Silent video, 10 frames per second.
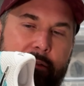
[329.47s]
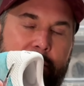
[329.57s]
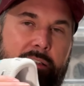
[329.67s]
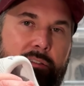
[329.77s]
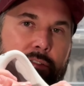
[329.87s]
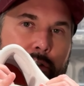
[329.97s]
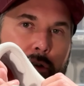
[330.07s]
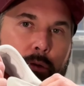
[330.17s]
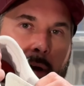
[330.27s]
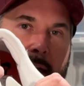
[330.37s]
this
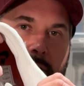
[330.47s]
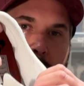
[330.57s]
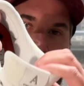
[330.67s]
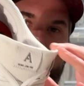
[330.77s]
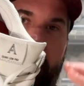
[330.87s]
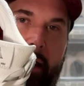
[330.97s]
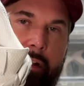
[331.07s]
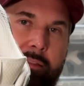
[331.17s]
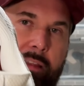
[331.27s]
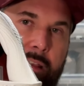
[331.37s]
new extra
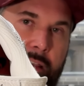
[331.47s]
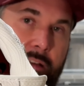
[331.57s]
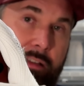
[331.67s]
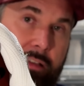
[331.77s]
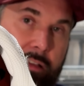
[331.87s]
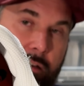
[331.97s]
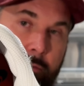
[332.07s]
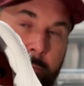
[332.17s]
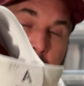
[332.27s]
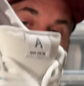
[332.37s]
padded thing in the heel,
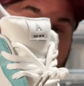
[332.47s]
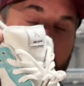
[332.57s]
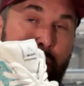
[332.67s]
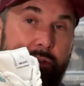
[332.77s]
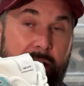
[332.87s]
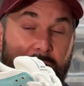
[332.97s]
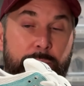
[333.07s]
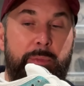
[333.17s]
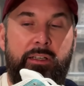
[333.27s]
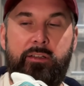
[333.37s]
because
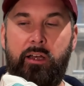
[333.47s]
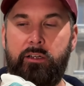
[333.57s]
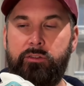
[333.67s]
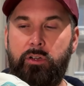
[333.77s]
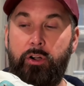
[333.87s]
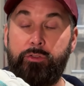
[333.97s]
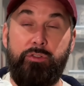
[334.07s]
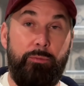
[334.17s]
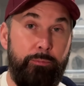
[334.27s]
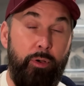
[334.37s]
SB Dunks are
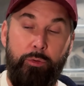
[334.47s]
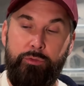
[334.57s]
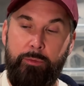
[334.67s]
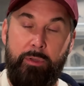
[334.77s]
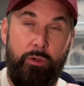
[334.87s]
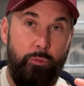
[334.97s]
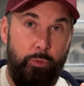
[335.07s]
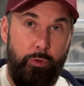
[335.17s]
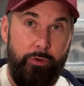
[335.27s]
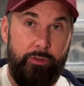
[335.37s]
supposed to be
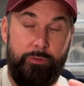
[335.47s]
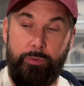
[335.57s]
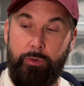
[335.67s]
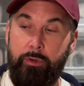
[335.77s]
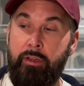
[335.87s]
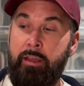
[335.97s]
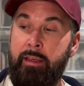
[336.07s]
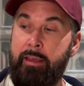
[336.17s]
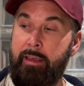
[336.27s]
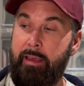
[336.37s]
worn and torn
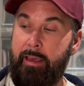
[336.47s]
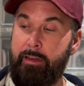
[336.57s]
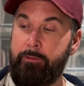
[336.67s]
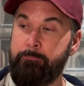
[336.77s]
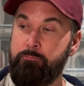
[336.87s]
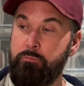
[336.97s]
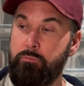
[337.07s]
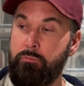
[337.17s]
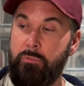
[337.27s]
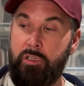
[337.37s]
and
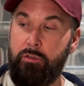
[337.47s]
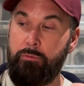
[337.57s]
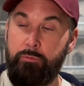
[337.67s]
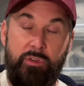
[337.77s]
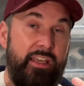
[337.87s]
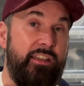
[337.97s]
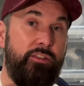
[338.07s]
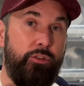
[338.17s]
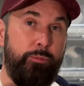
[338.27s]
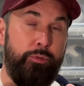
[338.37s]

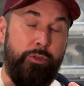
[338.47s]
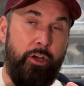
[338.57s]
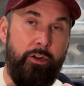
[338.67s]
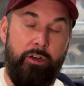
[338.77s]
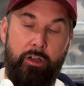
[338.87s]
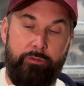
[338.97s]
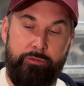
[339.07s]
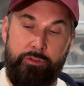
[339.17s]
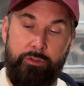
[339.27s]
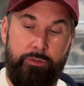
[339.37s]
easy to put on and off.
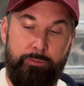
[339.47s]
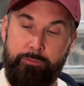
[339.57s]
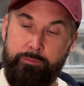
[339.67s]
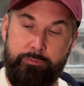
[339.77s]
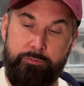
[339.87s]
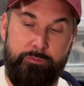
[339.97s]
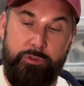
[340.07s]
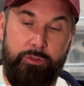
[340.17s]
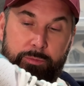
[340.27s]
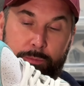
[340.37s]
Just
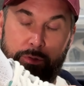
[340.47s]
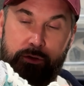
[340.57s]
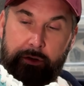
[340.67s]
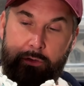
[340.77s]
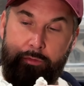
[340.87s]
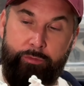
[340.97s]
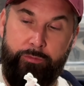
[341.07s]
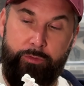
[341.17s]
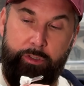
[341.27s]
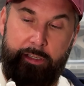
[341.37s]
put your
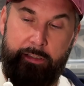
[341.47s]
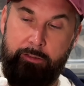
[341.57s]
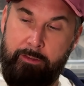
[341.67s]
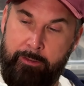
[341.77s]
foot in